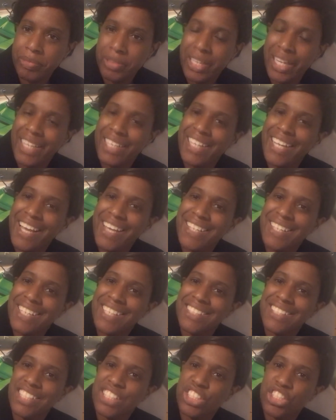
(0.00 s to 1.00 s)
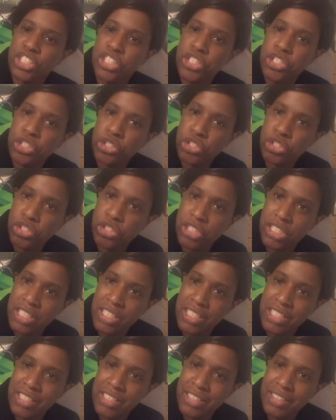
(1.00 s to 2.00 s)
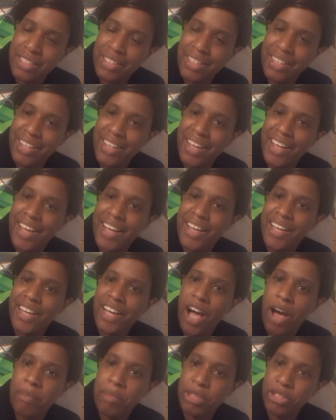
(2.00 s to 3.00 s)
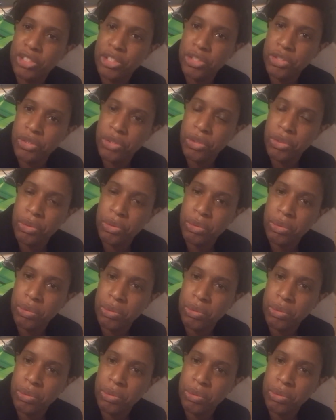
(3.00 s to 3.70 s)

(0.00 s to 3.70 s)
Again, this is Teacher Dean coming to you